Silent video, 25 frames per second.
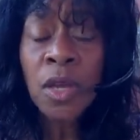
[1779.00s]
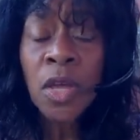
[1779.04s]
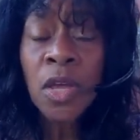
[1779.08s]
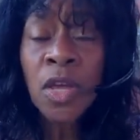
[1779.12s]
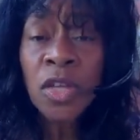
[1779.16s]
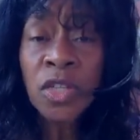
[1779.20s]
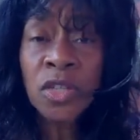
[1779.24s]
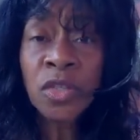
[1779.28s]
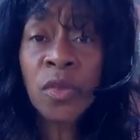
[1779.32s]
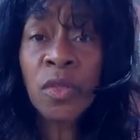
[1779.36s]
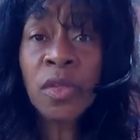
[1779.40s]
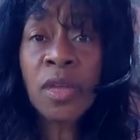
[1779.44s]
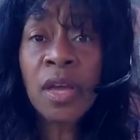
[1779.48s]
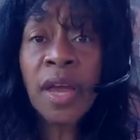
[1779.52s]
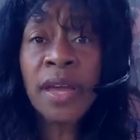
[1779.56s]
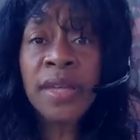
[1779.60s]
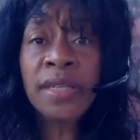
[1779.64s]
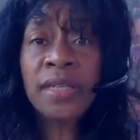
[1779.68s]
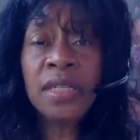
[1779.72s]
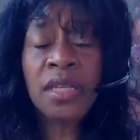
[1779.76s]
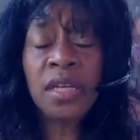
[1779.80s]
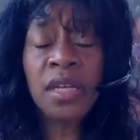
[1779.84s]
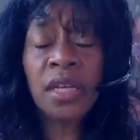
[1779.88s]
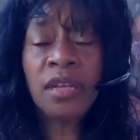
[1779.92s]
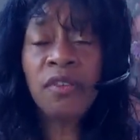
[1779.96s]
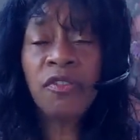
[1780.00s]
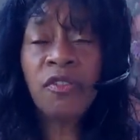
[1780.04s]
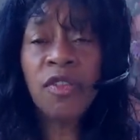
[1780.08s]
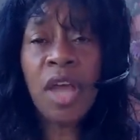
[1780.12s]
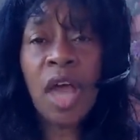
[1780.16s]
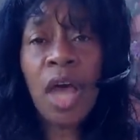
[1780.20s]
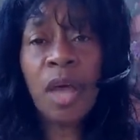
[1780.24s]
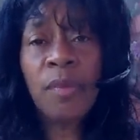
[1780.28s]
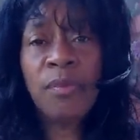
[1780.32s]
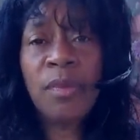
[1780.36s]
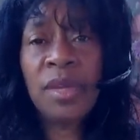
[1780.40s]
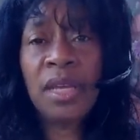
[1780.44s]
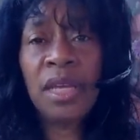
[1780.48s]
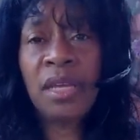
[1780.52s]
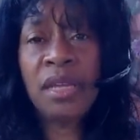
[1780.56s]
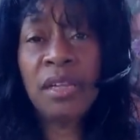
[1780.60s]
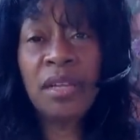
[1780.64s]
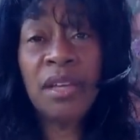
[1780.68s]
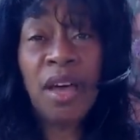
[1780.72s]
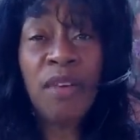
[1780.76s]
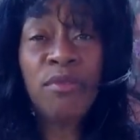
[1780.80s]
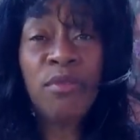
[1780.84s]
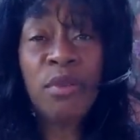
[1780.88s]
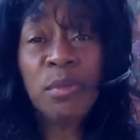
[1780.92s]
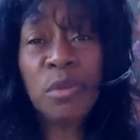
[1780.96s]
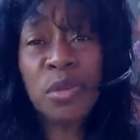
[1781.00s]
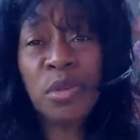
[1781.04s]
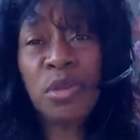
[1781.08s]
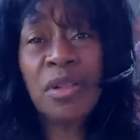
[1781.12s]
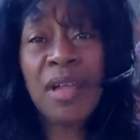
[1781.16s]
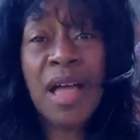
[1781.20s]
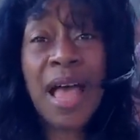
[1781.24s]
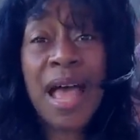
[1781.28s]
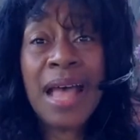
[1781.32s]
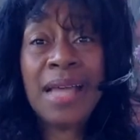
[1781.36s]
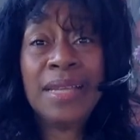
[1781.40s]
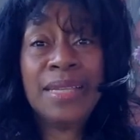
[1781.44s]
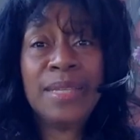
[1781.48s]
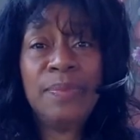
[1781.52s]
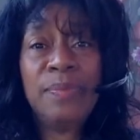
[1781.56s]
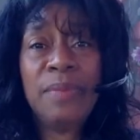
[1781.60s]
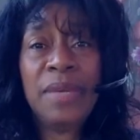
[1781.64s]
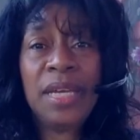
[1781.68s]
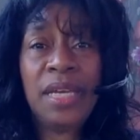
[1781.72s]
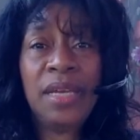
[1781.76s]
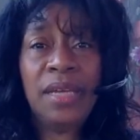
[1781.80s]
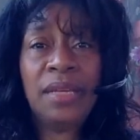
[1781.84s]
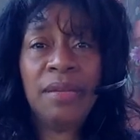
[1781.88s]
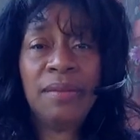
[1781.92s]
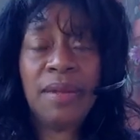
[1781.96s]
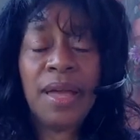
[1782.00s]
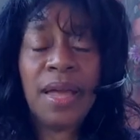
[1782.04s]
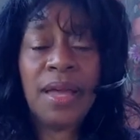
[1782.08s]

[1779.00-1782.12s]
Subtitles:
So the idea of not being lovable as me,